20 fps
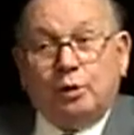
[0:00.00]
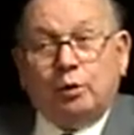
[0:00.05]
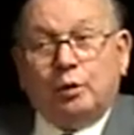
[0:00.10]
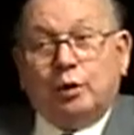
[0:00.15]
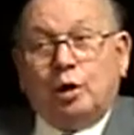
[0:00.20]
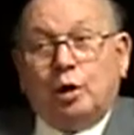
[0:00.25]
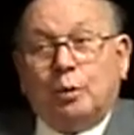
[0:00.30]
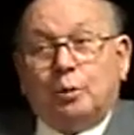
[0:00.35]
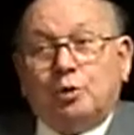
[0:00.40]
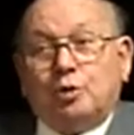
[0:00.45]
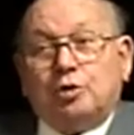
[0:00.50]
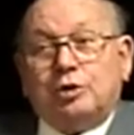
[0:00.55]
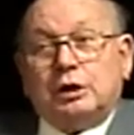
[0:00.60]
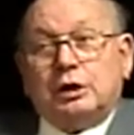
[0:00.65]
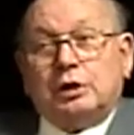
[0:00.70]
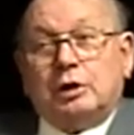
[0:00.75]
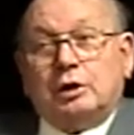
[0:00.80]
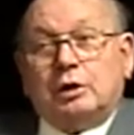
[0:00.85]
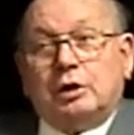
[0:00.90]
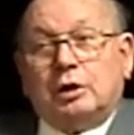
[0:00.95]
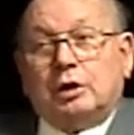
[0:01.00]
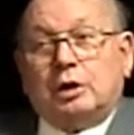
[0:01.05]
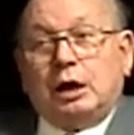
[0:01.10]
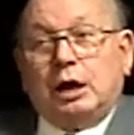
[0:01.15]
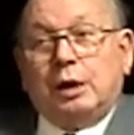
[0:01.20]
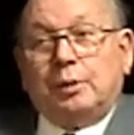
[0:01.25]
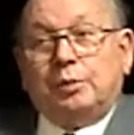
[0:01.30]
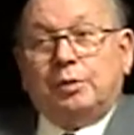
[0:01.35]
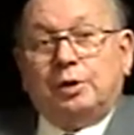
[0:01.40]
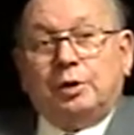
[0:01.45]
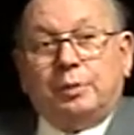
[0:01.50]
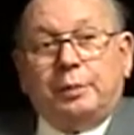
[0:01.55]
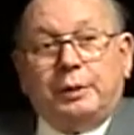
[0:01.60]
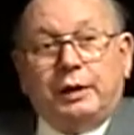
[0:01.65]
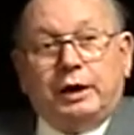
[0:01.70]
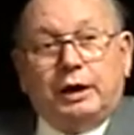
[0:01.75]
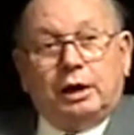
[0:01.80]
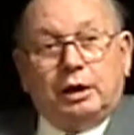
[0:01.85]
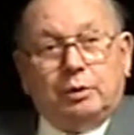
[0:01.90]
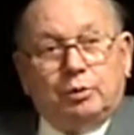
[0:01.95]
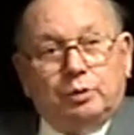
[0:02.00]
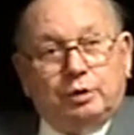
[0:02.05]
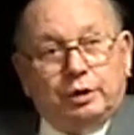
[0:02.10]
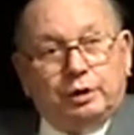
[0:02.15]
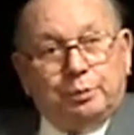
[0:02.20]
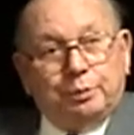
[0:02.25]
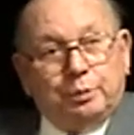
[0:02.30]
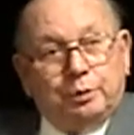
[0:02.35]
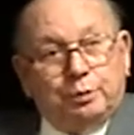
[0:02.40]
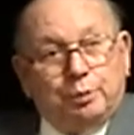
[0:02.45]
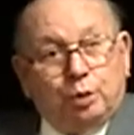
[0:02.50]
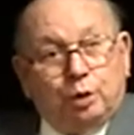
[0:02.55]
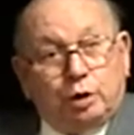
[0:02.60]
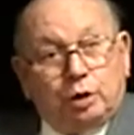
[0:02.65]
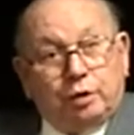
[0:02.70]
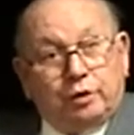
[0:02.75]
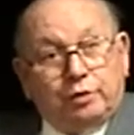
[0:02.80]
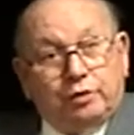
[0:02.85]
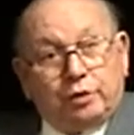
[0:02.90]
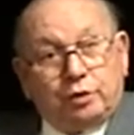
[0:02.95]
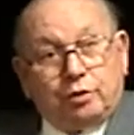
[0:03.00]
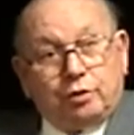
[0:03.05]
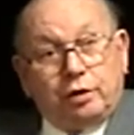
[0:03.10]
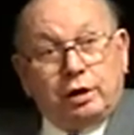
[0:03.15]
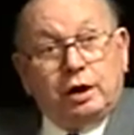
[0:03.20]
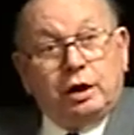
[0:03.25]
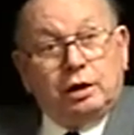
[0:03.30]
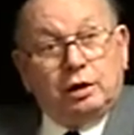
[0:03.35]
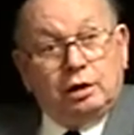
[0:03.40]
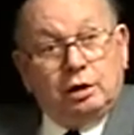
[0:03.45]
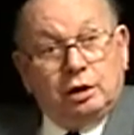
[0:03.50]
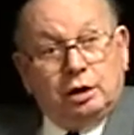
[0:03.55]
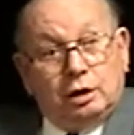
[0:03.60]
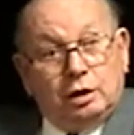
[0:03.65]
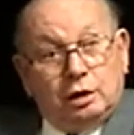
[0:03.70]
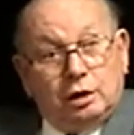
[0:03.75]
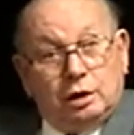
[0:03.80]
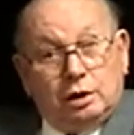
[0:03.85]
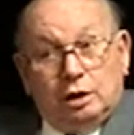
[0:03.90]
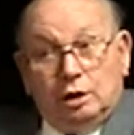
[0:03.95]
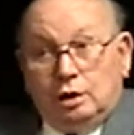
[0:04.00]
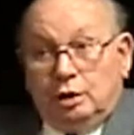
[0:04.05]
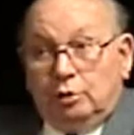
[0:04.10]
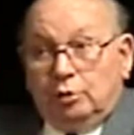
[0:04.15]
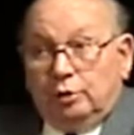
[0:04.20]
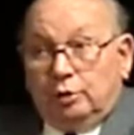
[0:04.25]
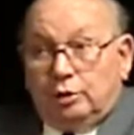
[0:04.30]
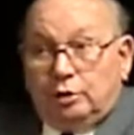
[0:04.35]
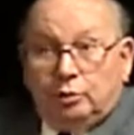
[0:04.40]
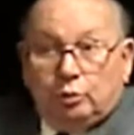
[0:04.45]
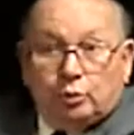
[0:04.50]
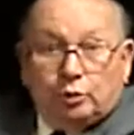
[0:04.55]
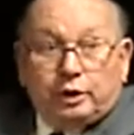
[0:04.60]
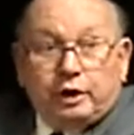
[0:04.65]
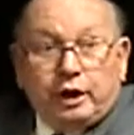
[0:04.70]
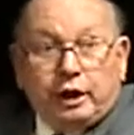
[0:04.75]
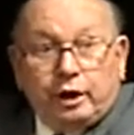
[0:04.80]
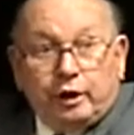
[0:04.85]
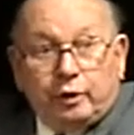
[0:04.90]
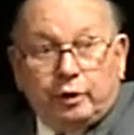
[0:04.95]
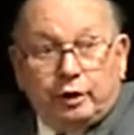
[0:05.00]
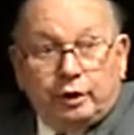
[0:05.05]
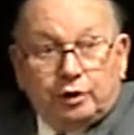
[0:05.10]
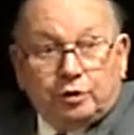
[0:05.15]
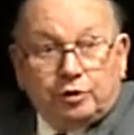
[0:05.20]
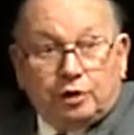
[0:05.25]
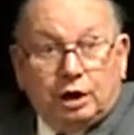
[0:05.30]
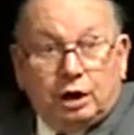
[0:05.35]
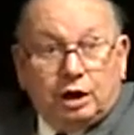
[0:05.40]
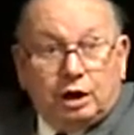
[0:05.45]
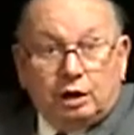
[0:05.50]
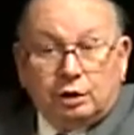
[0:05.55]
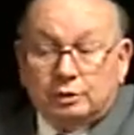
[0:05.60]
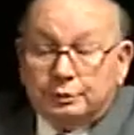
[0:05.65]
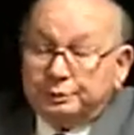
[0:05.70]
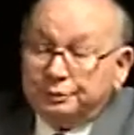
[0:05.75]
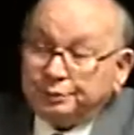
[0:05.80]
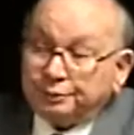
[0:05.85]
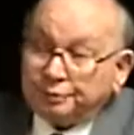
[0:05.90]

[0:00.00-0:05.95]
We'd almost get to the top of the bank when the pull of the train would carry us on.